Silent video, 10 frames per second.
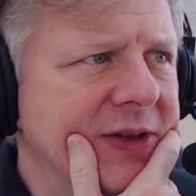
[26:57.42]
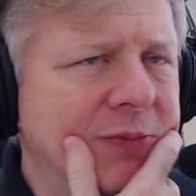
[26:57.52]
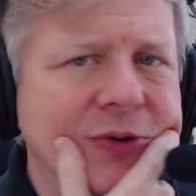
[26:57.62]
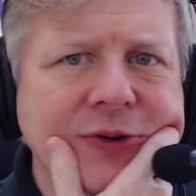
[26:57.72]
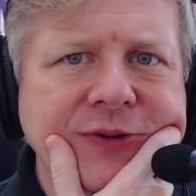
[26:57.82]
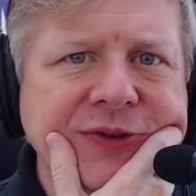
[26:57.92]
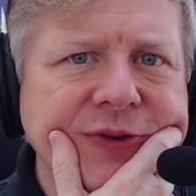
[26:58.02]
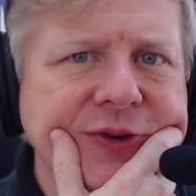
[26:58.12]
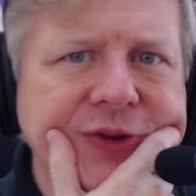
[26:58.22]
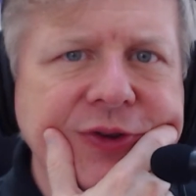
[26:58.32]
producer
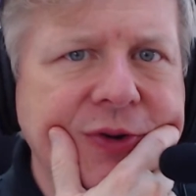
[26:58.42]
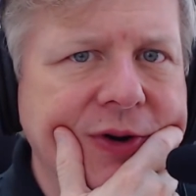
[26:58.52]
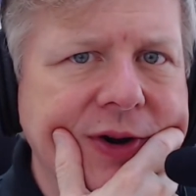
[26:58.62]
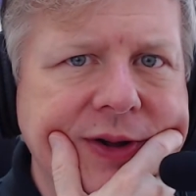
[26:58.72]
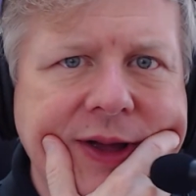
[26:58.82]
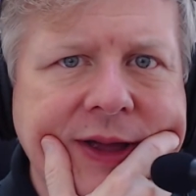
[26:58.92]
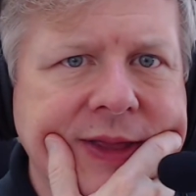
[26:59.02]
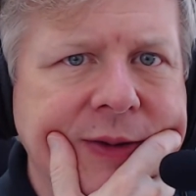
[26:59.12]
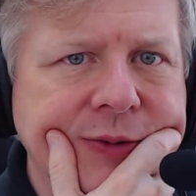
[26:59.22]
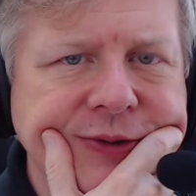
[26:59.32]
in New York, and
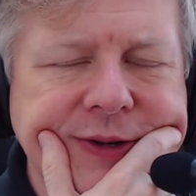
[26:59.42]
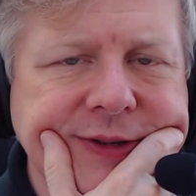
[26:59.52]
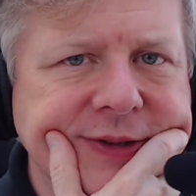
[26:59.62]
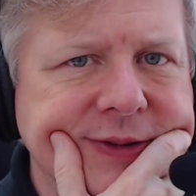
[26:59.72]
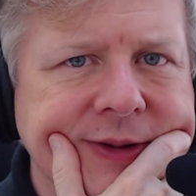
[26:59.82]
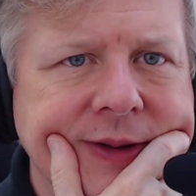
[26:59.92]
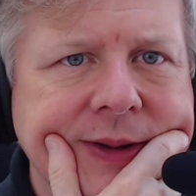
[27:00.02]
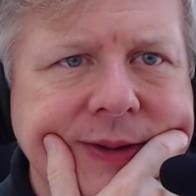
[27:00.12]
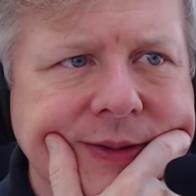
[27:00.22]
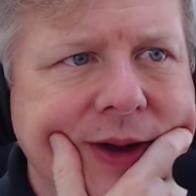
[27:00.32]
they were just
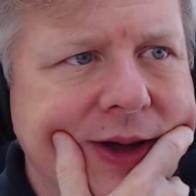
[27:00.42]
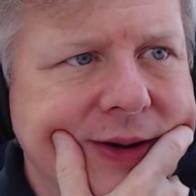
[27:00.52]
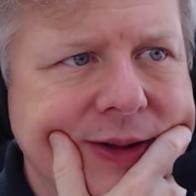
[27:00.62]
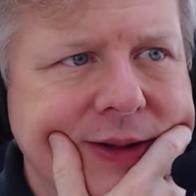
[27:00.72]
not